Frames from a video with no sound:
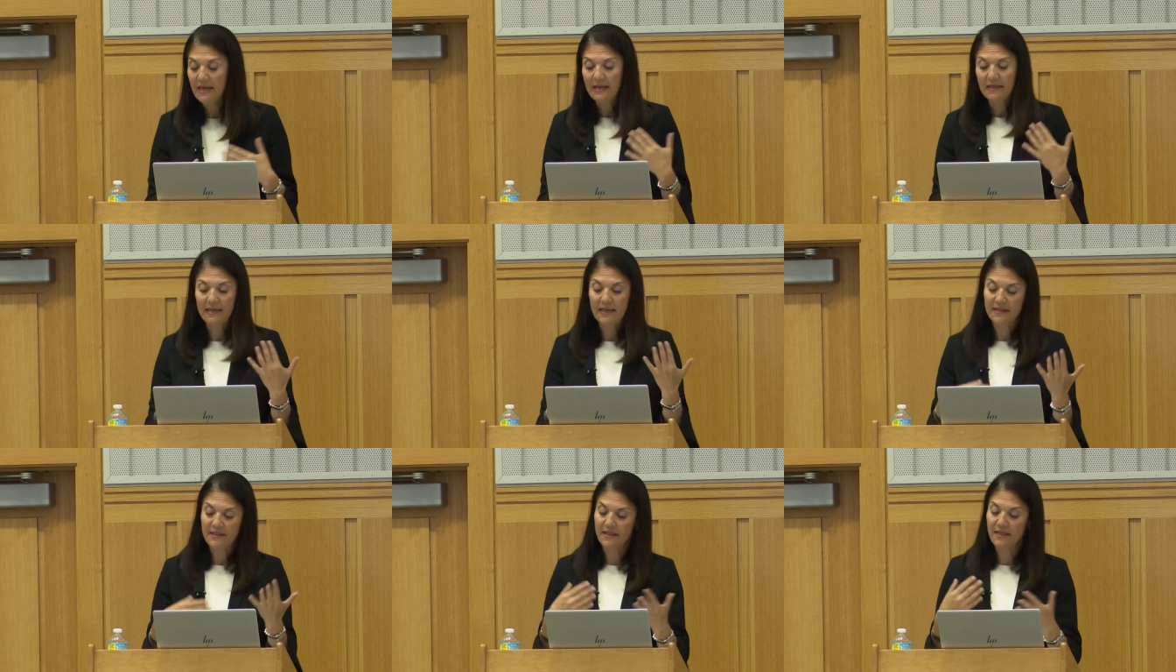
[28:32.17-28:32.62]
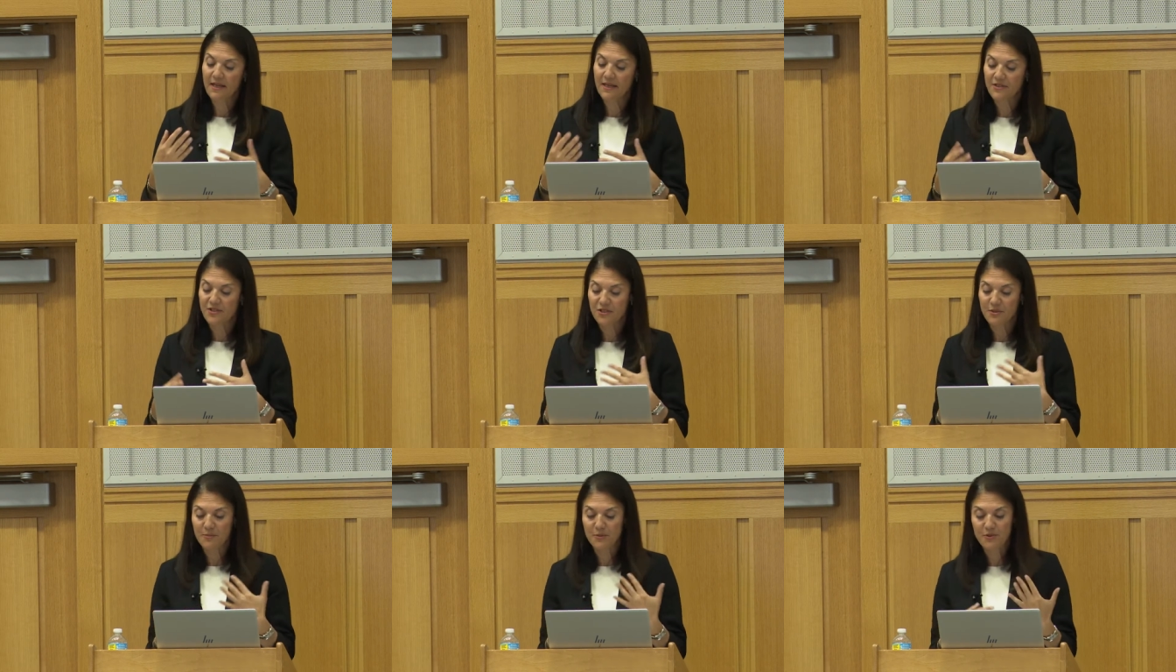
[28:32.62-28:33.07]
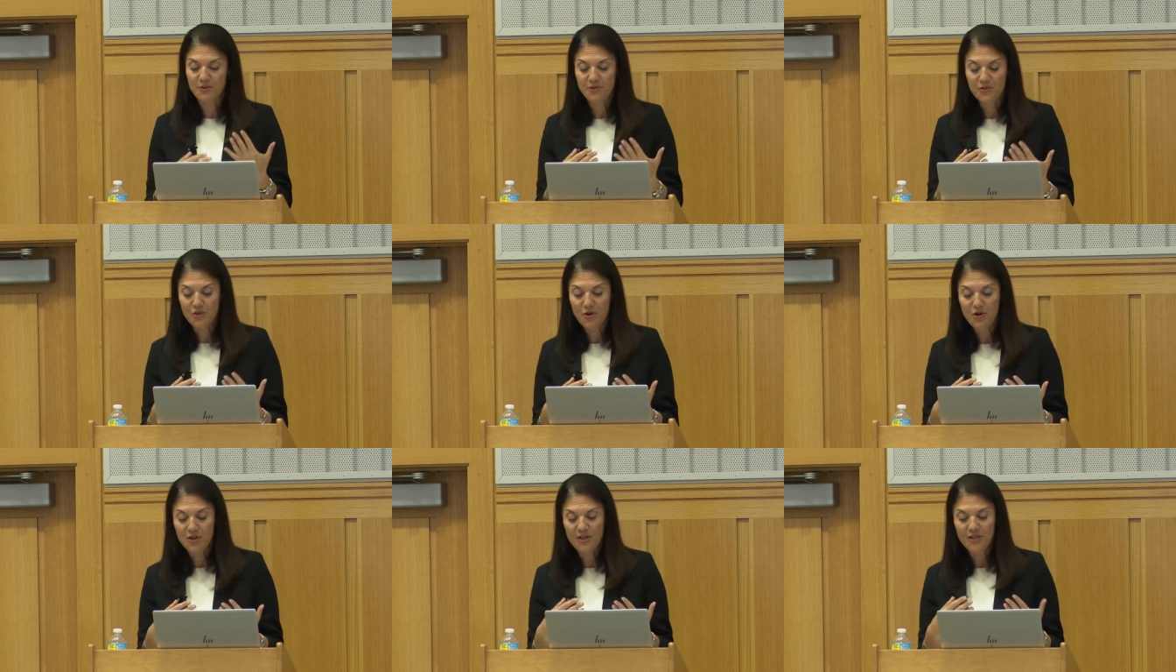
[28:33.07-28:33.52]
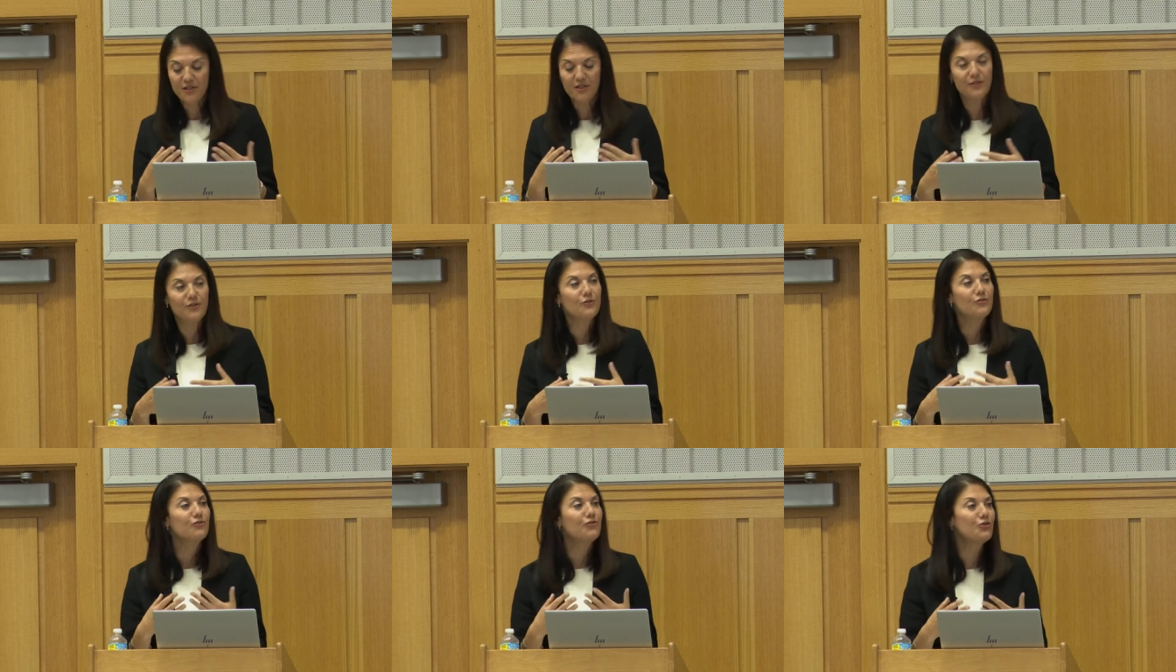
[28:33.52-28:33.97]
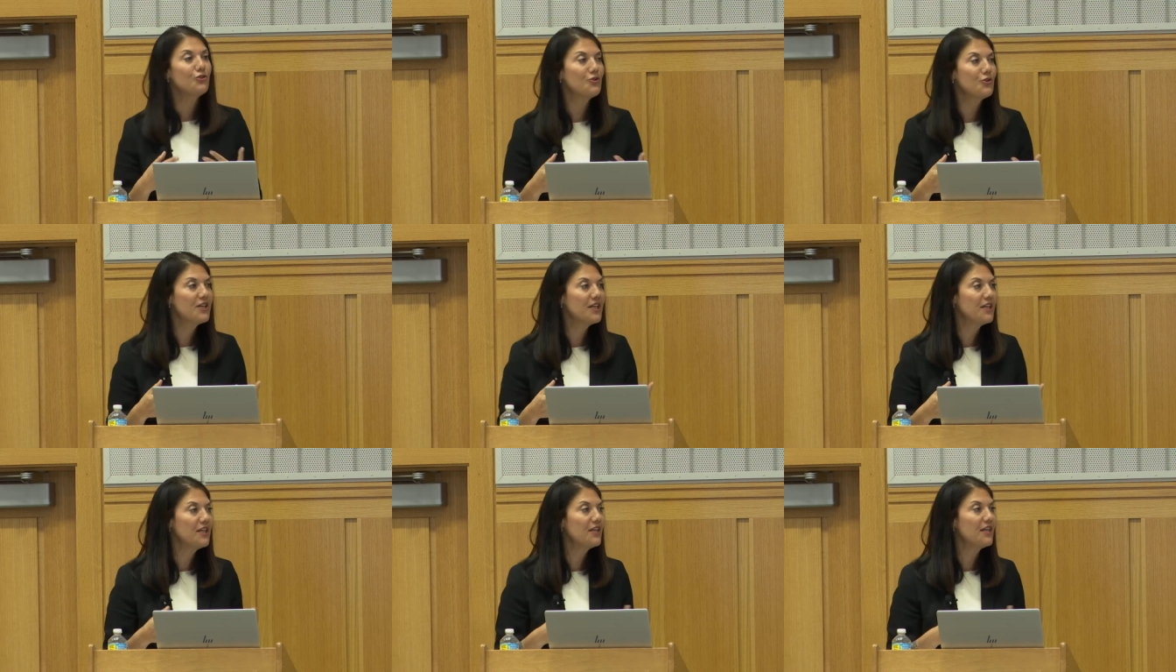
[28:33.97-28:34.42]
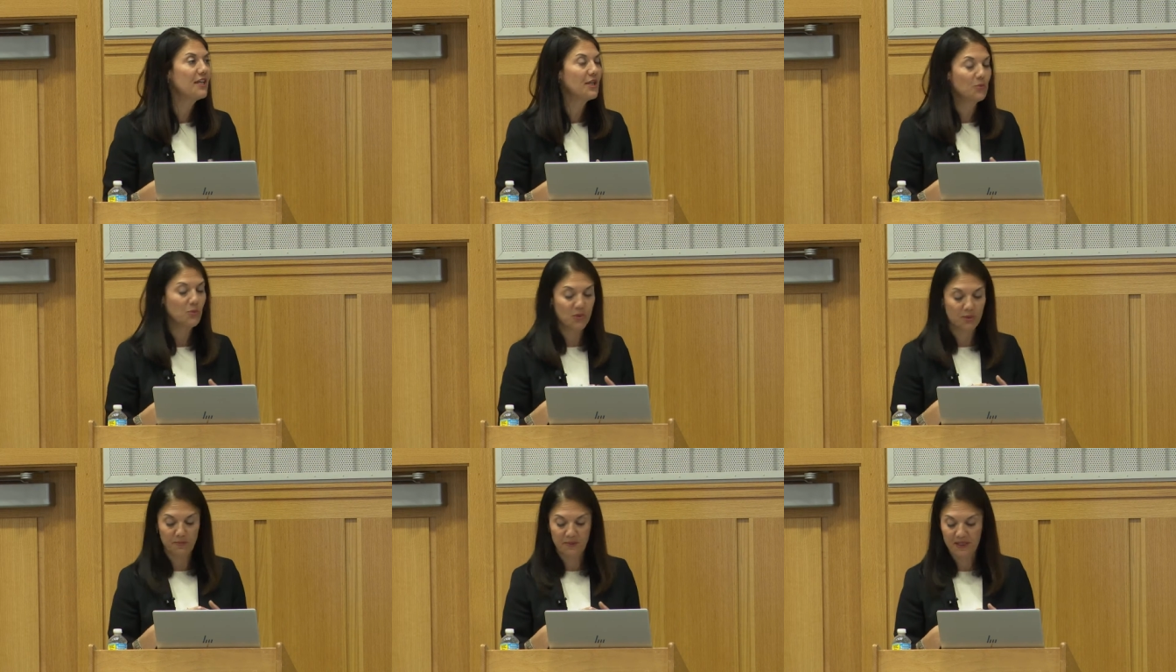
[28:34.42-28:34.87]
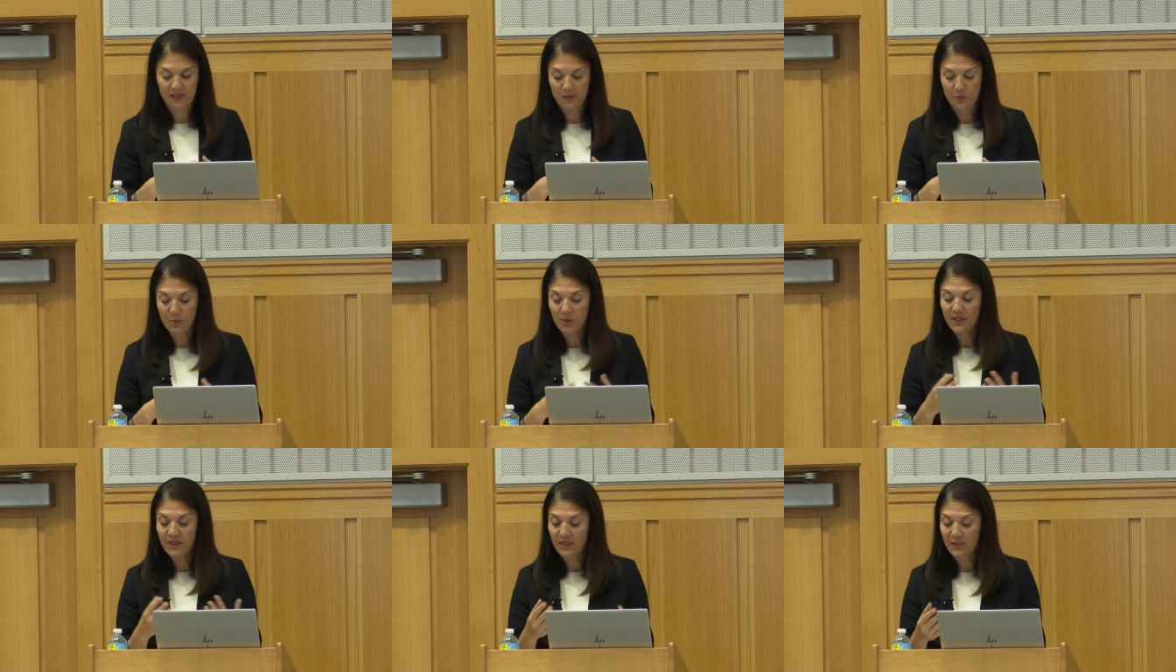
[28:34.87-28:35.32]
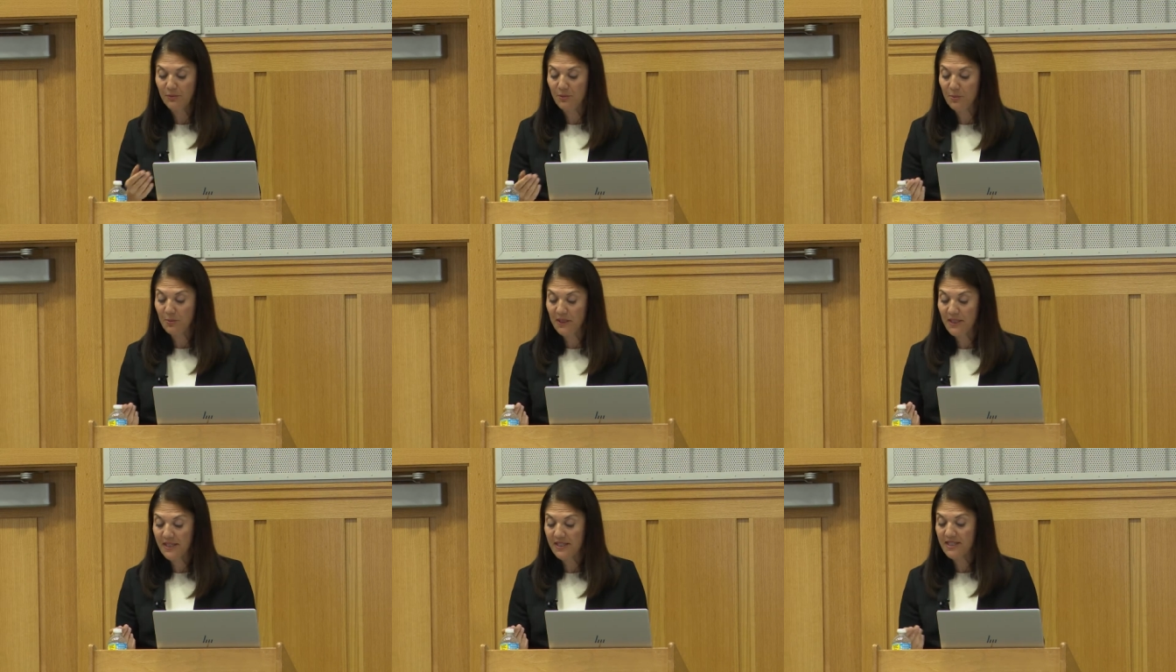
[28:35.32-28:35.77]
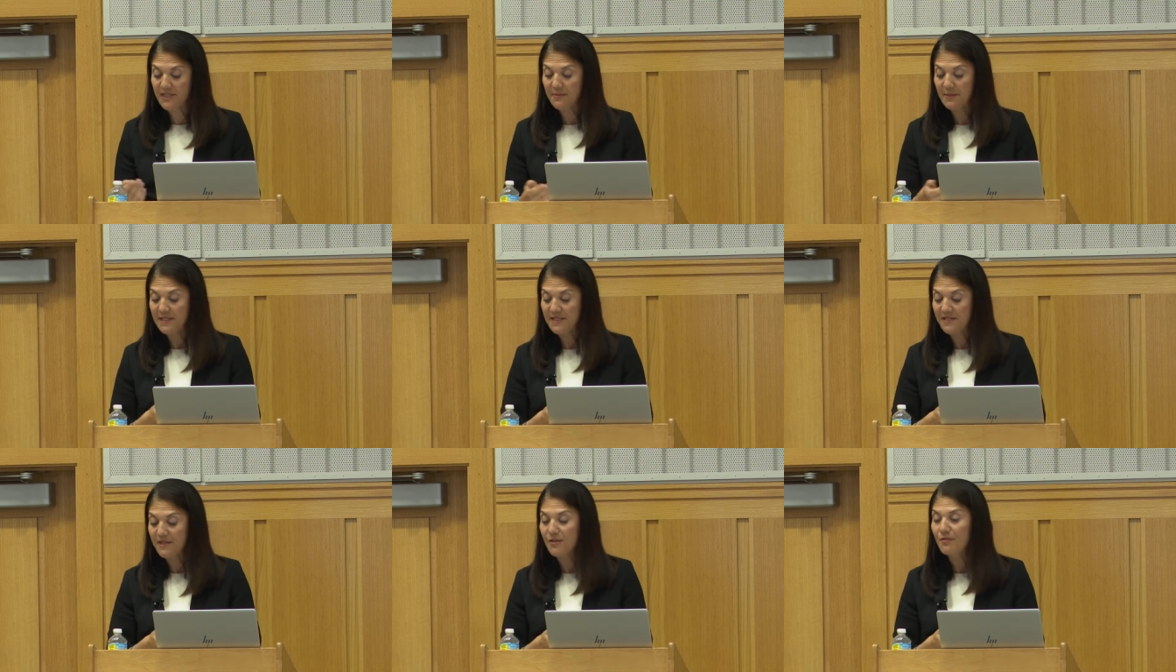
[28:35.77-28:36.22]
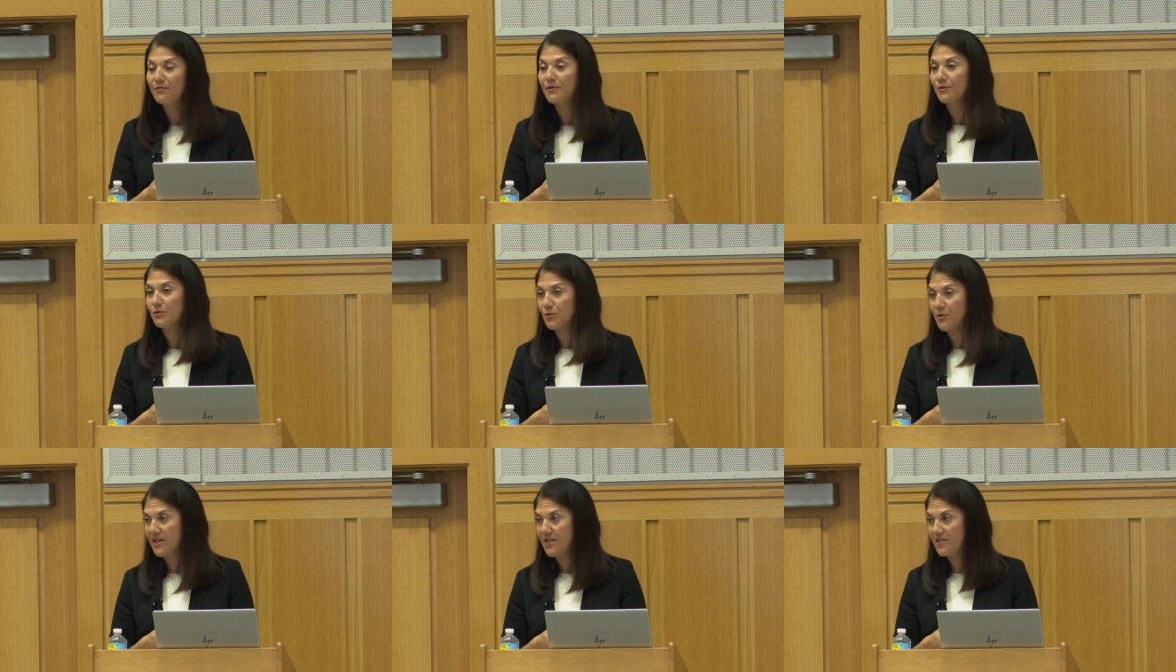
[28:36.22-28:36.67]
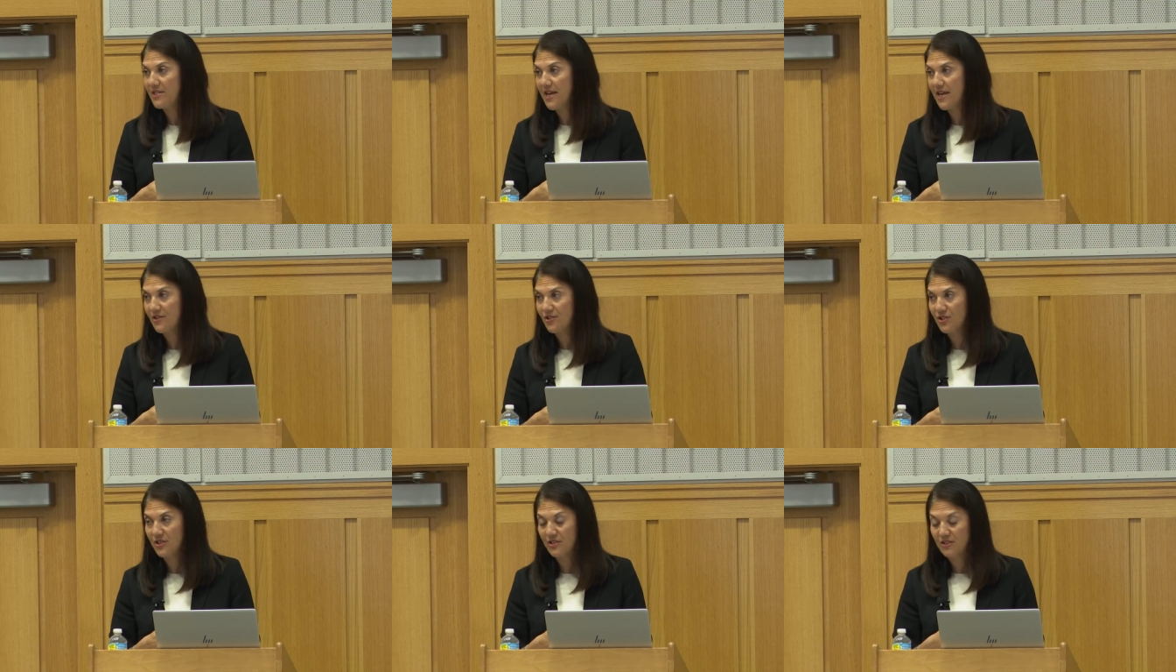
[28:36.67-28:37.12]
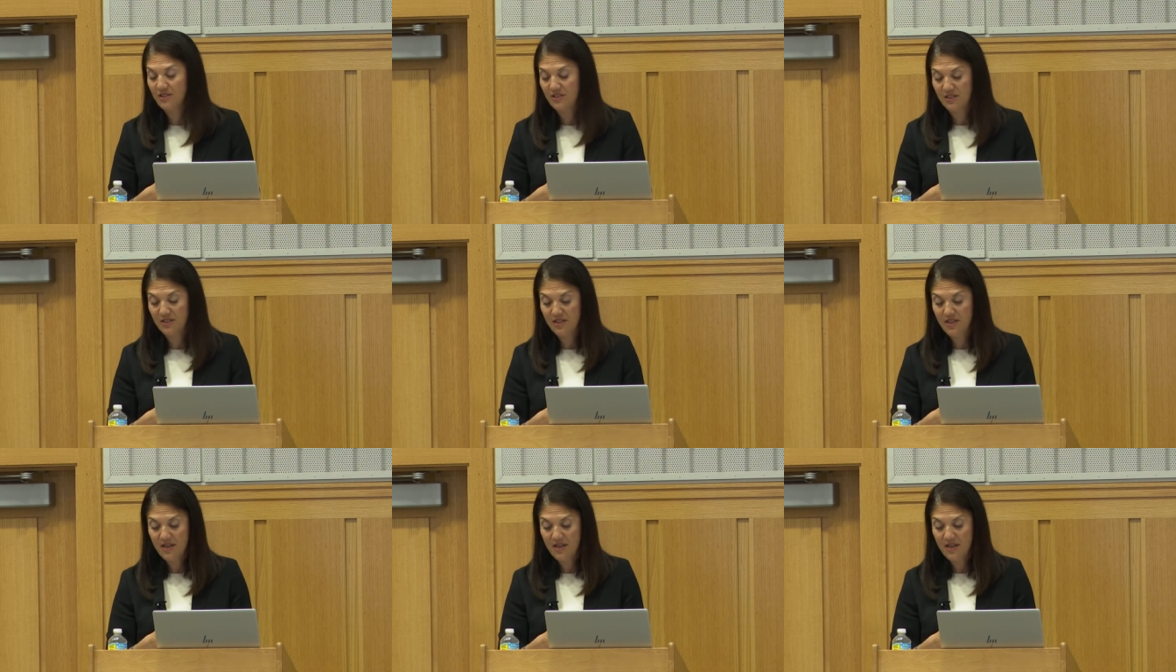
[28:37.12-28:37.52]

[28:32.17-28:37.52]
get the customer started on their journey and would be quickly replaced by cell phone transactions,